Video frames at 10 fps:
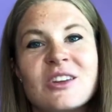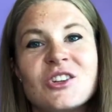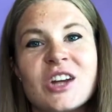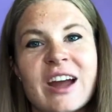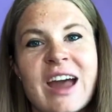
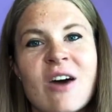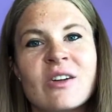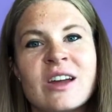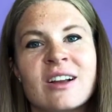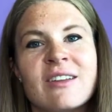Check
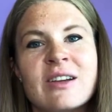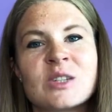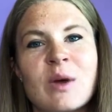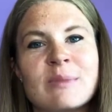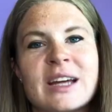out Young
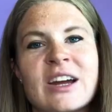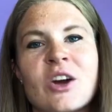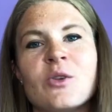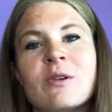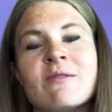Living's website and
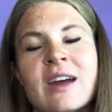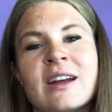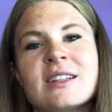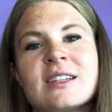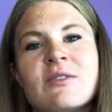go to
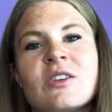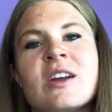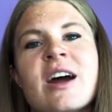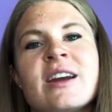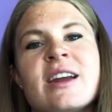events. If you're
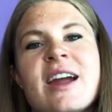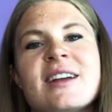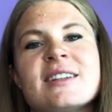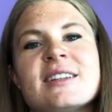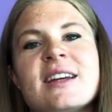not in
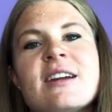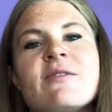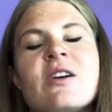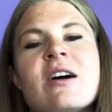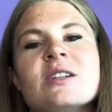Kansas City, if
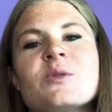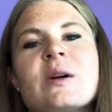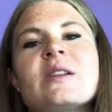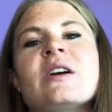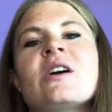you're
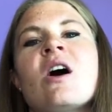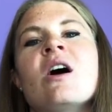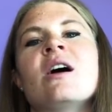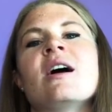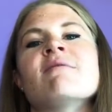elsewhere, there
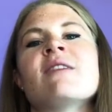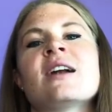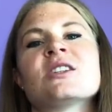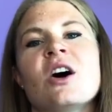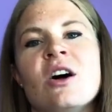are
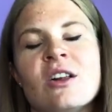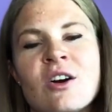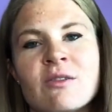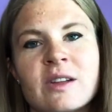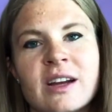events all
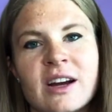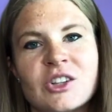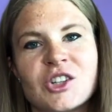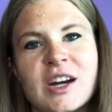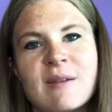over the
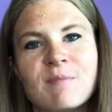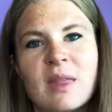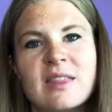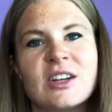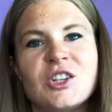country
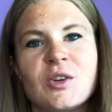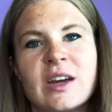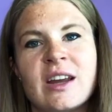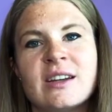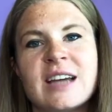that you
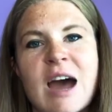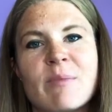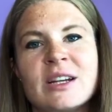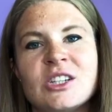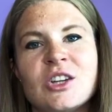can
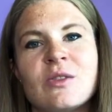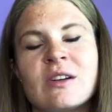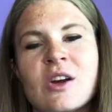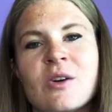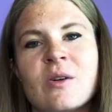tap into
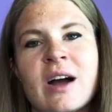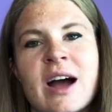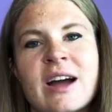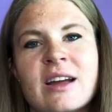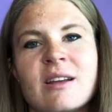and go
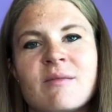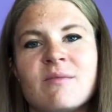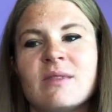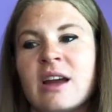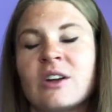
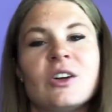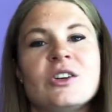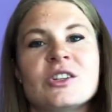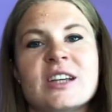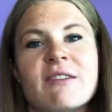
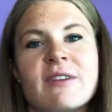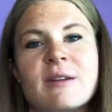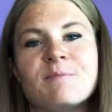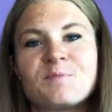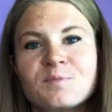include yourself
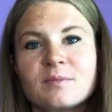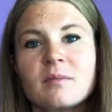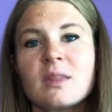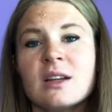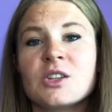in.
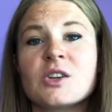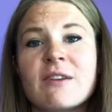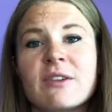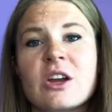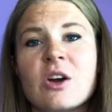So
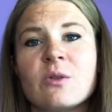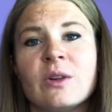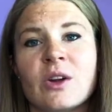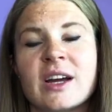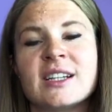definitely go
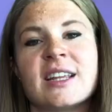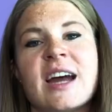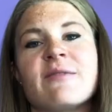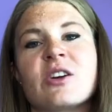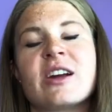look into
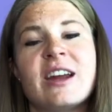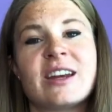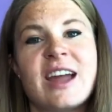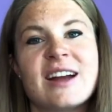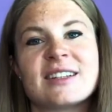that. If you're in
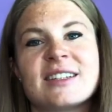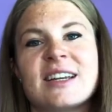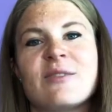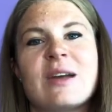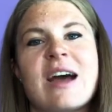Kansas
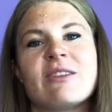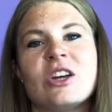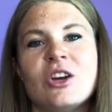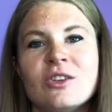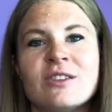City, we have a
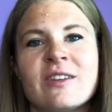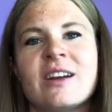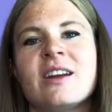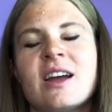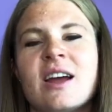huge
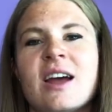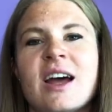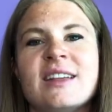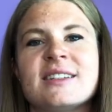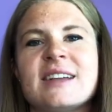event
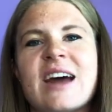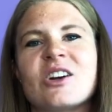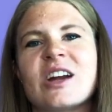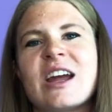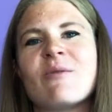this Saturday.